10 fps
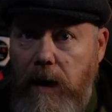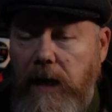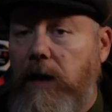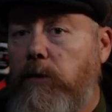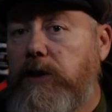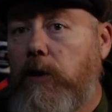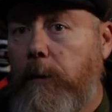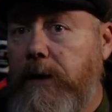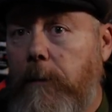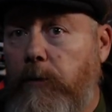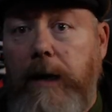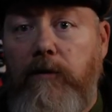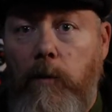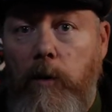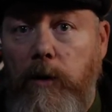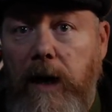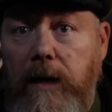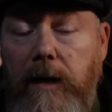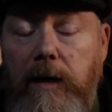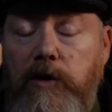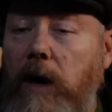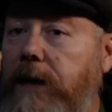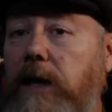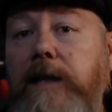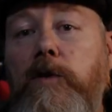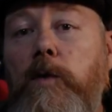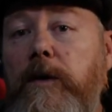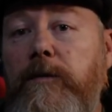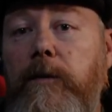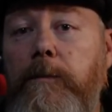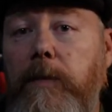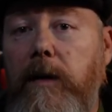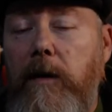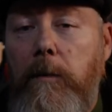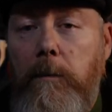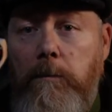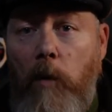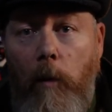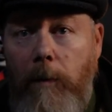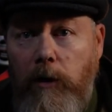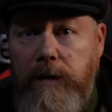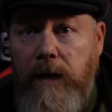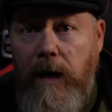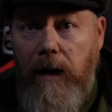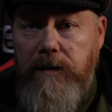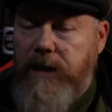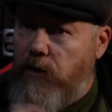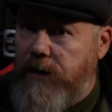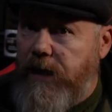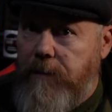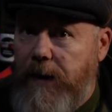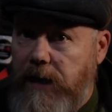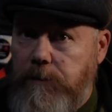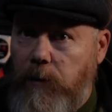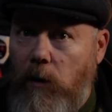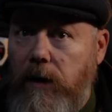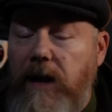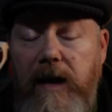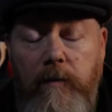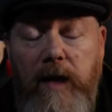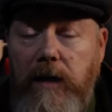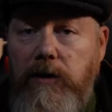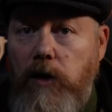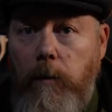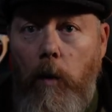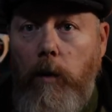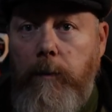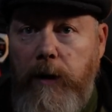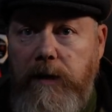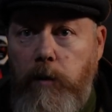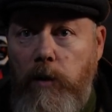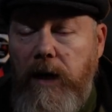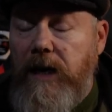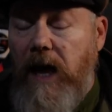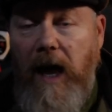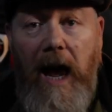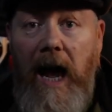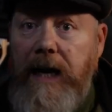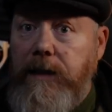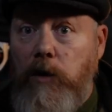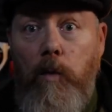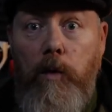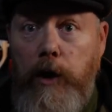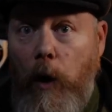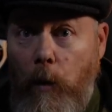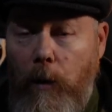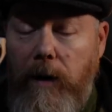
and that was stopping that brake from working. So I, I don't know if more modern cars, they've got this ABS block. If that can stop all the brakes working, I don't know.